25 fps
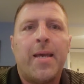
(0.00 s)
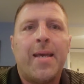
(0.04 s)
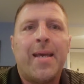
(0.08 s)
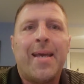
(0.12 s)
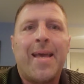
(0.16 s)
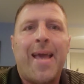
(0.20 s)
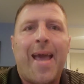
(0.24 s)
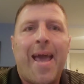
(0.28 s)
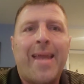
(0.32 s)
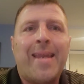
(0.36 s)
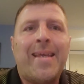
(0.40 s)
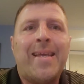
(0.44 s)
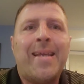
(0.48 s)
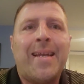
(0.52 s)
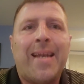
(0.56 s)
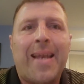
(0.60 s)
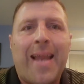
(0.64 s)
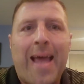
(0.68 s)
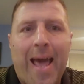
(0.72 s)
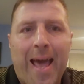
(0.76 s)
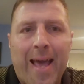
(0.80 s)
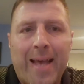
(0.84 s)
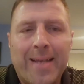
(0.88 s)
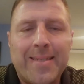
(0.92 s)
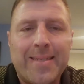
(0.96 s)
any
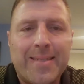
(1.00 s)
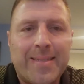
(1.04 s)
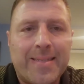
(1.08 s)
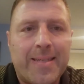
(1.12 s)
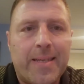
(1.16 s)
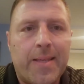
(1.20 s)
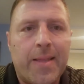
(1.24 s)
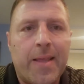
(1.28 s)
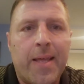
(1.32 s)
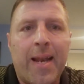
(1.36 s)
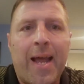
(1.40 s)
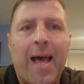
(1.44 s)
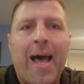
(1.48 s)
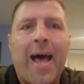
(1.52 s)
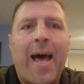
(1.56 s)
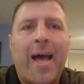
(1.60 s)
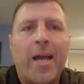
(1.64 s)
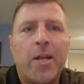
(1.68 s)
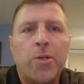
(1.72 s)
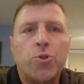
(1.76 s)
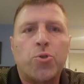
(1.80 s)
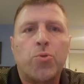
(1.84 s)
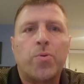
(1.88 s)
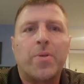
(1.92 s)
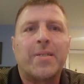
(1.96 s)
less than
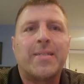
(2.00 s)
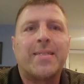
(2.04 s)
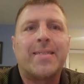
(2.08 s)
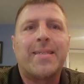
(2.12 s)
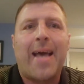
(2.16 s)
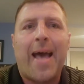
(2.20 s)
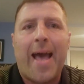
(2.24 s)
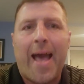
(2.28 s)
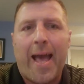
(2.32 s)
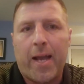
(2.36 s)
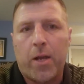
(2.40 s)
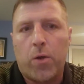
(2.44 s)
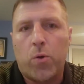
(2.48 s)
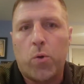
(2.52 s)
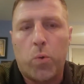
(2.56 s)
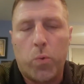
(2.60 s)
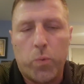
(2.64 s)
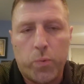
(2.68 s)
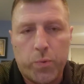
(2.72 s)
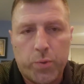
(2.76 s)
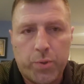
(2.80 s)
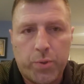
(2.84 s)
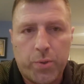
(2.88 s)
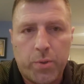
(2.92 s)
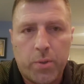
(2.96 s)
100
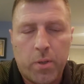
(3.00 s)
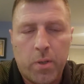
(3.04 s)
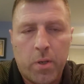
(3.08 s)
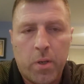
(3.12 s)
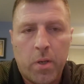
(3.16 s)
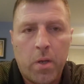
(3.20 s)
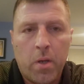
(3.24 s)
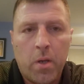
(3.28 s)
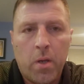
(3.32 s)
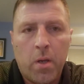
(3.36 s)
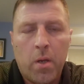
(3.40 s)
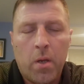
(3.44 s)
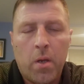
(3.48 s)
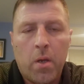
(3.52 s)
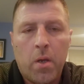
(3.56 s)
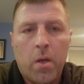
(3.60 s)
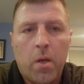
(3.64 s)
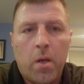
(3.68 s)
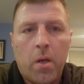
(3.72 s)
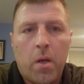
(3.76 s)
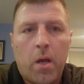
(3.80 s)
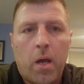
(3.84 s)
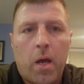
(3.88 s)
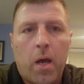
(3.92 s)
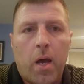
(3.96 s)
tackles
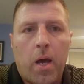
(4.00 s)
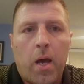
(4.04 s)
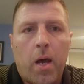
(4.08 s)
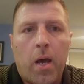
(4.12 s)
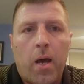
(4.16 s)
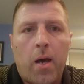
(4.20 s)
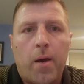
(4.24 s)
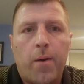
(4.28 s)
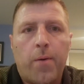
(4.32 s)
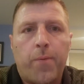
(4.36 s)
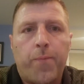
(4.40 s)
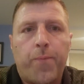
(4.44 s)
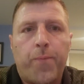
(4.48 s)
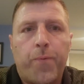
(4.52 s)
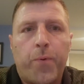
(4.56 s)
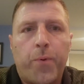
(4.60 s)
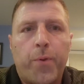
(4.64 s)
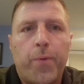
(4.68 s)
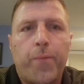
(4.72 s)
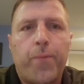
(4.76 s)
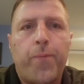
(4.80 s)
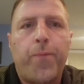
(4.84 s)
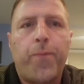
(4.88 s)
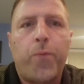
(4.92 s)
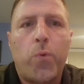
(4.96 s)
for
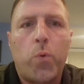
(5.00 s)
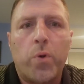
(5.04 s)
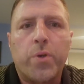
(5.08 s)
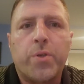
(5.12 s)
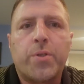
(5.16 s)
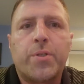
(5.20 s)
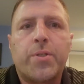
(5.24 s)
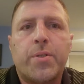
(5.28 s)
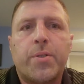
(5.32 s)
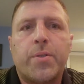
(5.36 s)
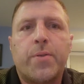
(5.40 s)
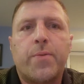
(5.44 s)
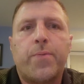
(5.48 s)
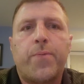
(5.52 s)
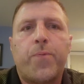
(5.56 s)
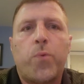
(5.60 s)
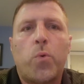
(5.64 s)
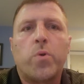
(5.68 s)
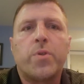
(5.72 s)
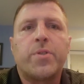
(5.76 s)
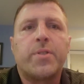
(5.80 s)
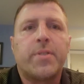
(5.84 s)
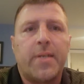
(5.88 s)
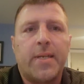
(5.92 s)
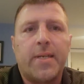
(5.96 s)
the four
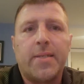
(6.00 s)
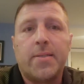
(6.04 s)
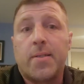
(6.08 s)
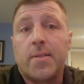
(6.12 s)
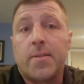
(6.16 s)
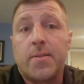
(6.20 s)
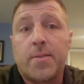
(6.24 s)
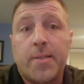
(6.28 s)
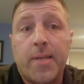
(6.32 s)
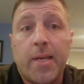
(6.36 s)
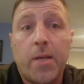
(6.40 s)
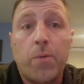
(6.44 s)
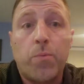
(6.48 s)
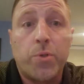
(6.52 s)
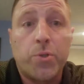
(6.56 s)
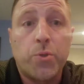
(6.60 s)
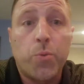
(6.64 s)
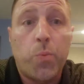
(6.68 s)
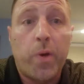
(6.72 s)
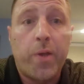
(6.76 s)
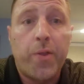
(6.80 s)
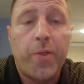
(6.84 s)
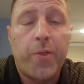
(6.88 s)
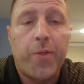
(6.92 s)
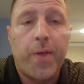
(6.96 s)
seasons he was
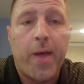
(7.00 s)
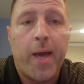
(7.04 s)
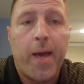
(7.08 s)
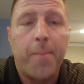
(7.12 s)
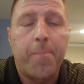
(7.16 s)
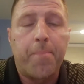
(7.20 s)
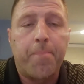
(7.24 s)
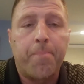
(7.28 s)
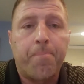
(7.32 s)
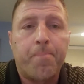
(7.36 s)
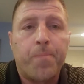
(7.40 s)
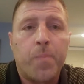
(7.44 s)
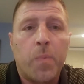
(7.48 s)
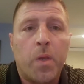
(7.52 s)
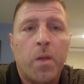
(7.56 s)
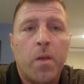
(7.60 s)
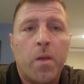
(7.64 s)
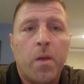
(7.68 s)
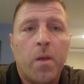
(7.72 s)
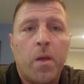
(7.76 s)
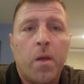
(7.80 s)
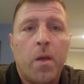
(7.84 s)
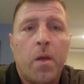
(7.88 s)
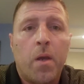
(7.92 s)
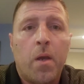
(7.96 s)
with them.
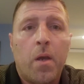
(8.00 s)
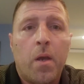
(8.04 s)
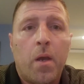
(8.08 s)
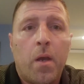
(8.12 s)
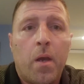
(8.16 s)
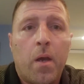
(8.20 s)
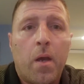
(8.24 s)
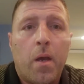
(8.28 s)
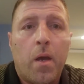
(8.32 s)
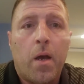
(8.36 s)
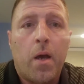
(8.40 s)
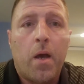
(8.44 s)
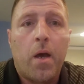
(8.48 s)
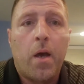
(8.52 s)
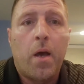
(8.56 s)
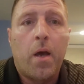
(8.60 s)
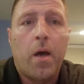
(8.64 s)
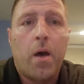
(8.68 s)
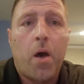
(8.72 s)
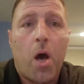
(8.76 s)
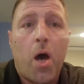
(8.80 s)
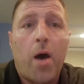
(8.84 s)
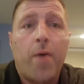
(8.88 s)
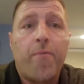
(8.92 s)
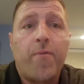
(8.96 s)

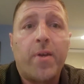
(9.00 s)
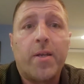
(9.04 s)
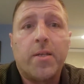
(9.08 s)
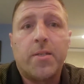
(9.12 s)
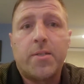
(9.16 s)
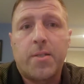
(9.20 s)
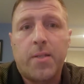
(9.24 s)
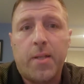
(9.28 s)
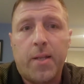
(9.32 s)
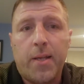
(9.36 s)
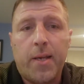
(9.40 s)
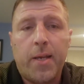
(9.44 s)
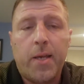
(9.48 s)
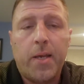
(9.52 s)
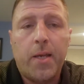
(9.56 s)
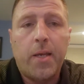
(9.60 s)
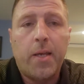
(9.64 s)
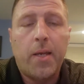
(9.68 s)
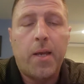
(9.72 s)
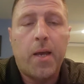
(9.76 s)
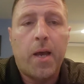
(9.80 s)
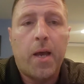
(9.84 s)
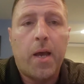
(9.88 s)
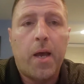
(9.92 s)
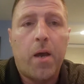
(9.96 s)
Obviously,
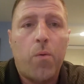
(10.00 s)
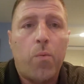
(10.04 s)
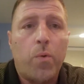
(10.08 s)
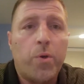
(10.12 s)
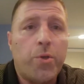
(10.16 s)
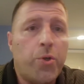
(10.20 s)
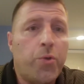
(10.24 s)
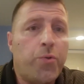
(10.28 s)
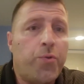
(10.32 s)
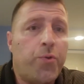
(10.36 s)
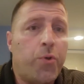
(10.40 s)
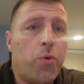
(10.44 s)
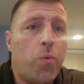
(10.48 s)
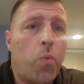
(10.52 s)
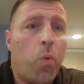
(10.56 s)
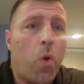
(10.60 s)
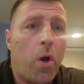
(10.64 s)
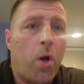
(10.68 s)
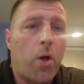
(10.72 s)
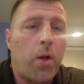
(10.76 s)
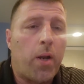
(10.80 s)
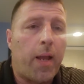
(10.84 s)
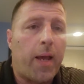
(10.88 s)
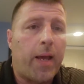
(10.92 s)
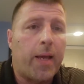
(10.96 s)
when you do
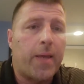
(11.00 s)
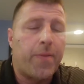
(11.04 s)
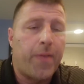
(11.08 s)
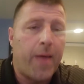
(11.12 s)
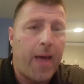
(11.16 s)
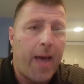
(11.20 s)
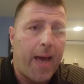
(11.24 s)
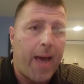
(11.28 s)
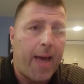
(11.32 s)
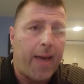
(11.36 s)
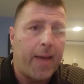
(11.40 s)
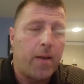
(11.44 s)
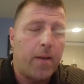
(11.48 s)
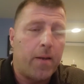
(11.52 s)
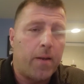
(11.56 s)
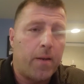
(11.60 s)
work like that,